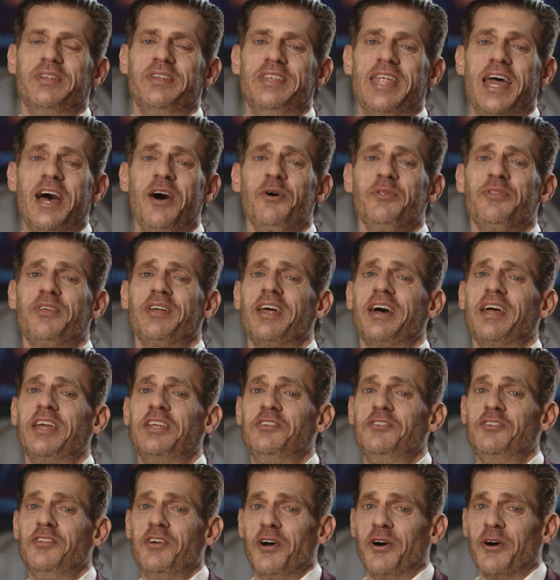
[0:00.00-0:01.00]
Now that I
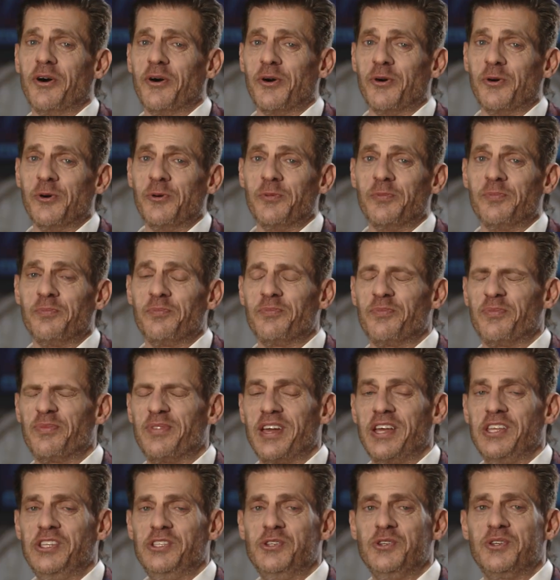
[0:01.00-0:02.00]
know
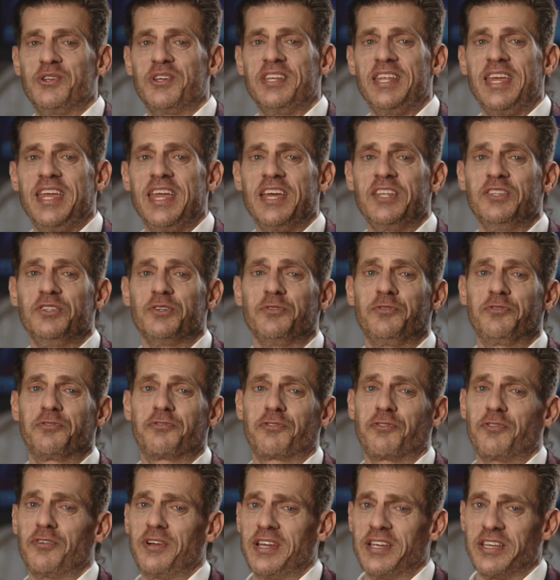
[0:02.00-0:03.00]
that you can handle
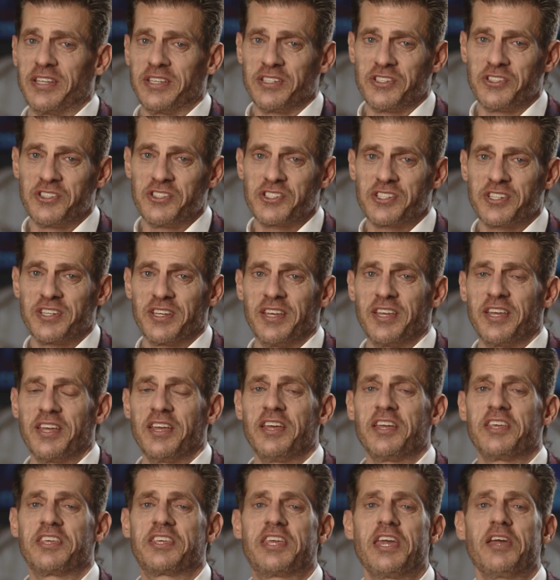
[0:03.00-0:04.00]
fringe,
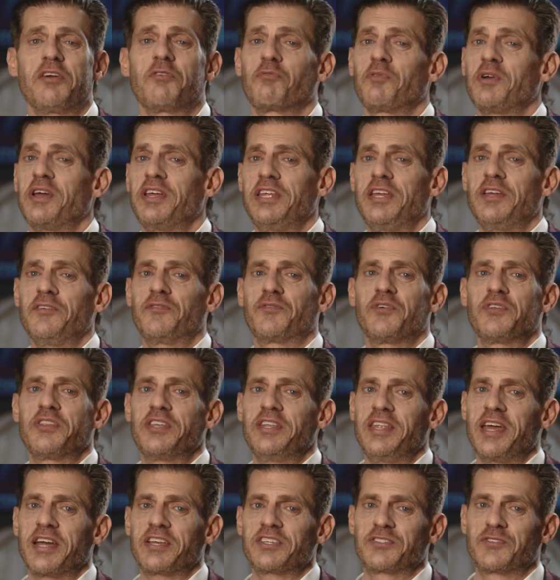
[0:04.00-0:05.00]
get ready for the
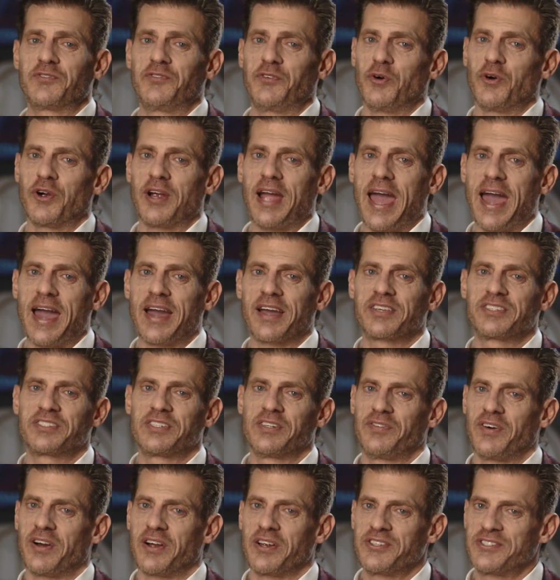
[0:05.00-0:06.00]
next four acts
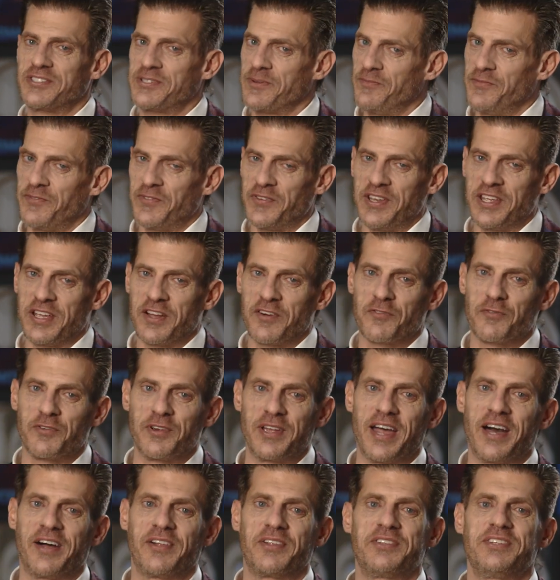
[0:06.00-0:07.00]
of our Symphony of
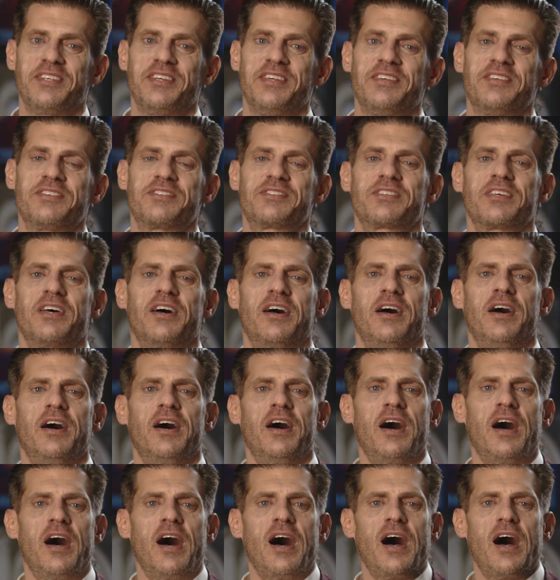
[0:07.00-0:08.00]
Realities.
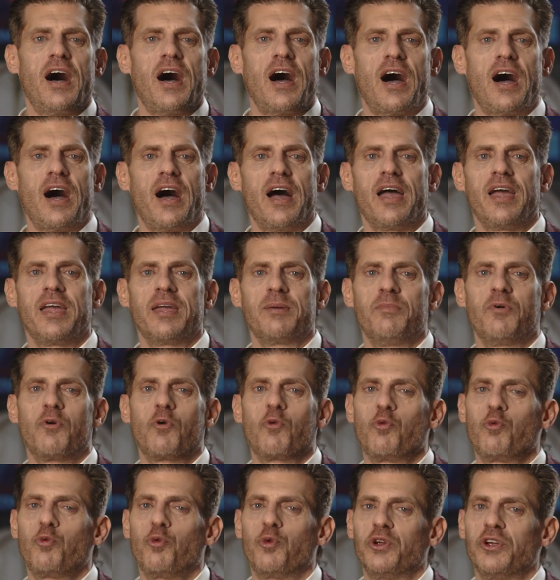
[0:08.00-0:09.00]
I
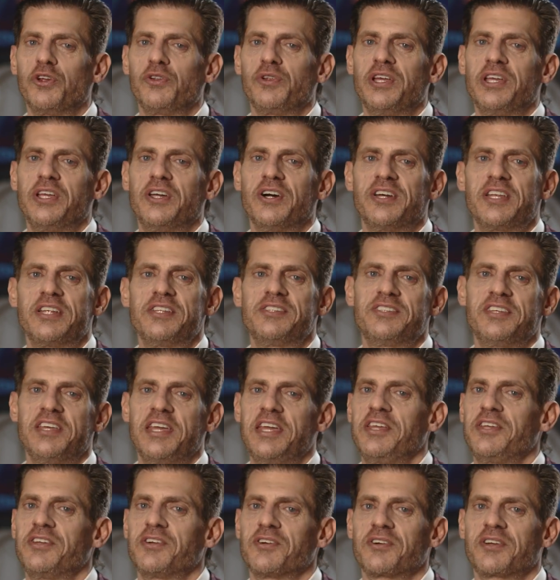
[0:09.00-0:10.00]
am really going to
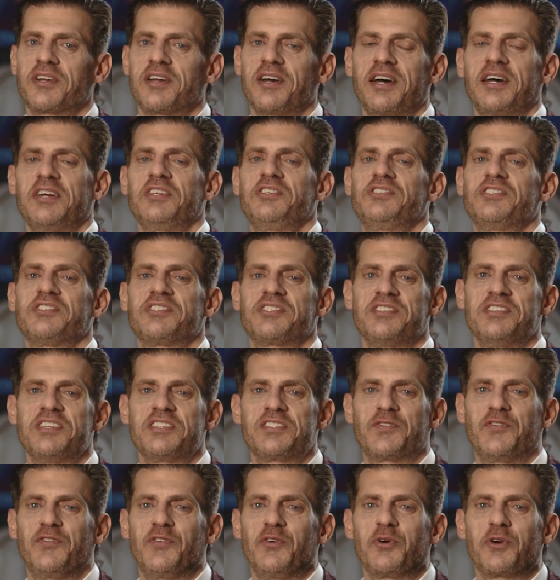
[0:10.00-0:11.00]
take your
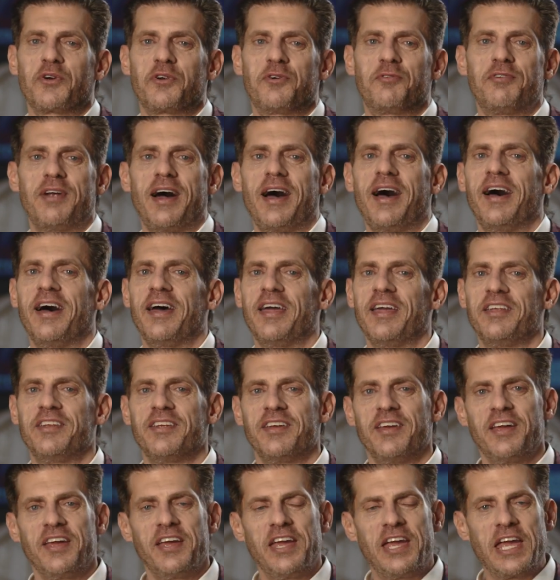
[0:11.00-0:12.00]
consciousness for a ride
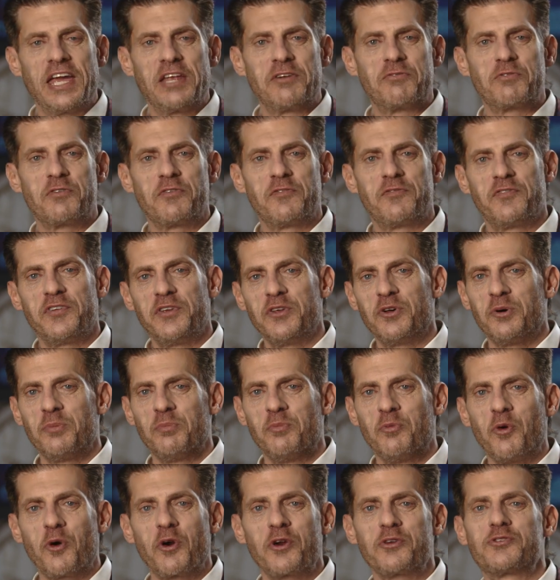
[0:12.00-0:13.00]
and reveal
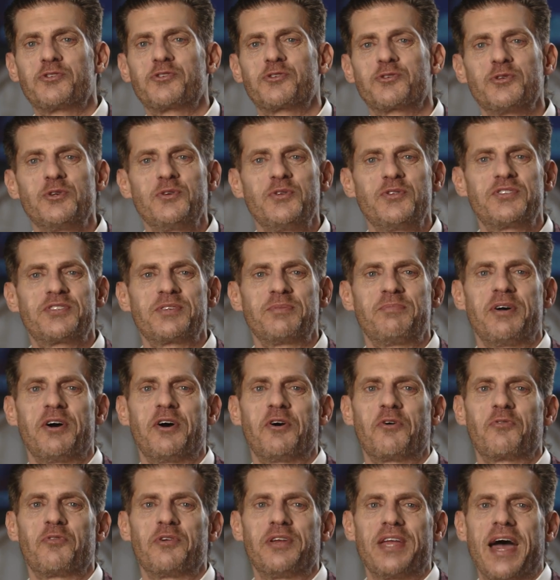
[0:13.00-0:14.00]
more truths
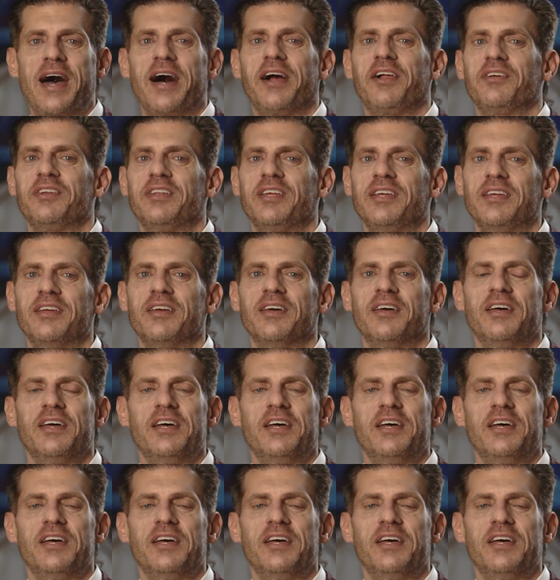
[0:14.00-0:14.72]
about reality